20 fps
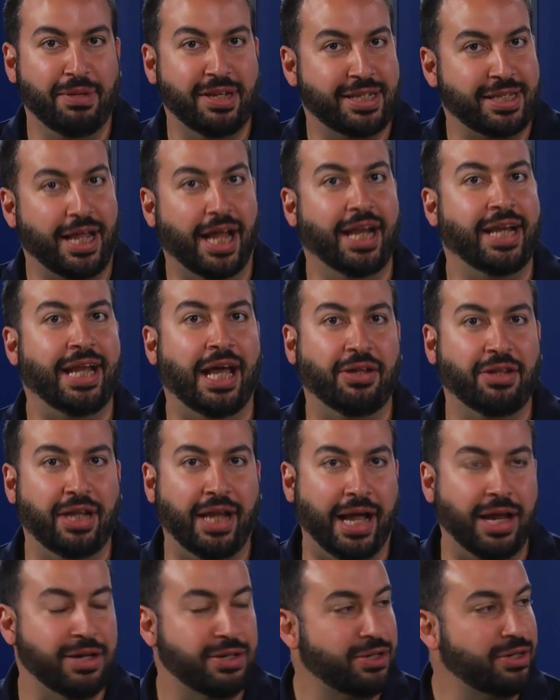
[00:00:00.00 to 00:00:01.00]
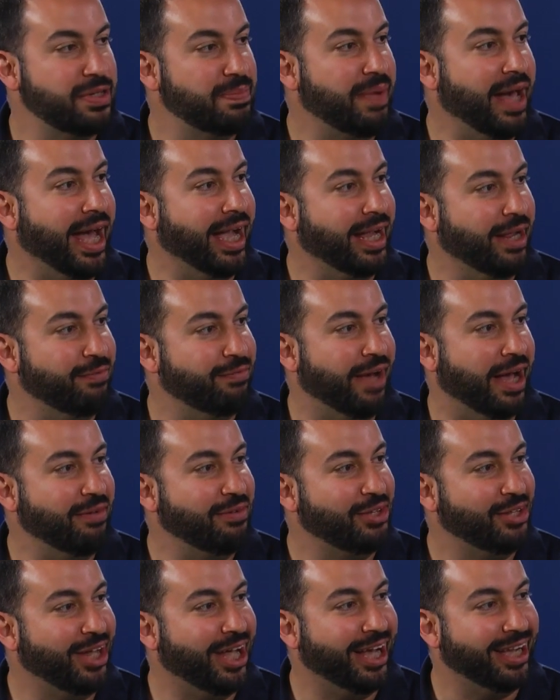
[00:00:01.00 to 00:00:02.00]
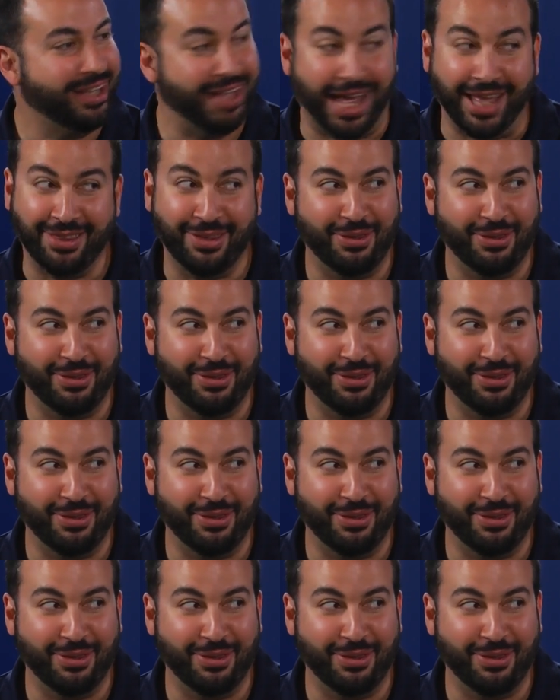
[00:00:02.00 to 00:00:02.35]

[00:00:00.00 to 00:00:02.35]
be sliding down the dinosaur's back at 5 o'clock,